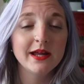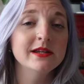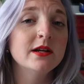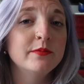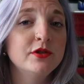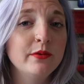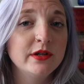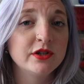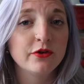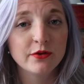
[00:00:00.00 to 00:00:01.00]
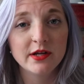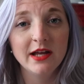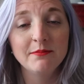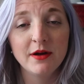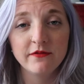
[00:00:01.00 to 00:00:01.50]
I ended up doing to
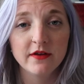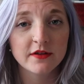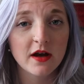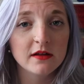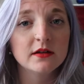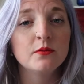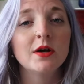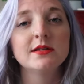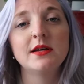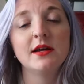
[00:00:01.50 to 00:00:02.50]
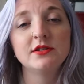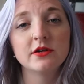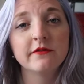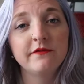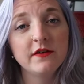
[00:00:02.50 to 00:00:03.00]
create my fifth color was I
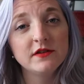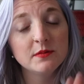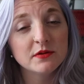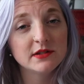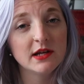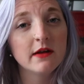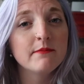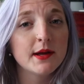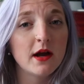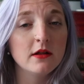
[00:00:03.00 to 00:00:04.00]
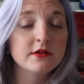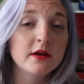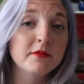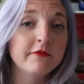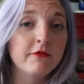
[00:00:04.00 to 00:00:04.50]
took fifty percent of my color
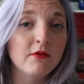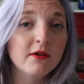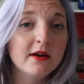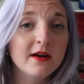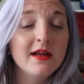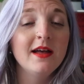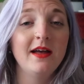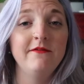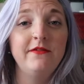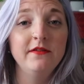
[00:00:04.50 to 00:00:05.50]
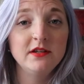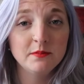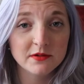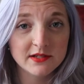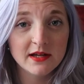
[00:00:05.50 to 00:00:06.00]
number four and fifty
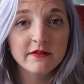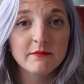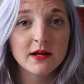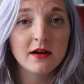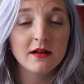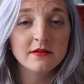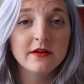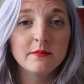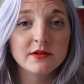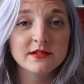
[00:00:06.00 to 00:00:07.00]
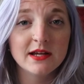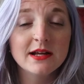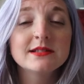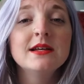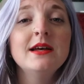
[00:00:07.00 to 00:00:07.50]
percent of my color number
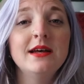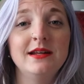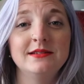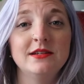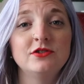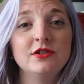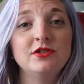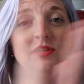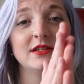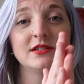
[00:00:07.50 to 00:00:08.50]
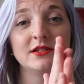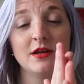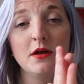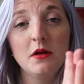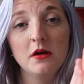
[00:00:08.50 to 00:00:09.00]
six and essentially just
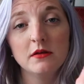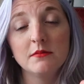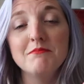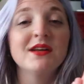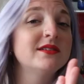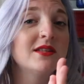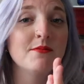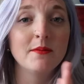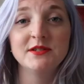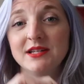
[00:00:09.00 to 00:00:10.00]
mixed them up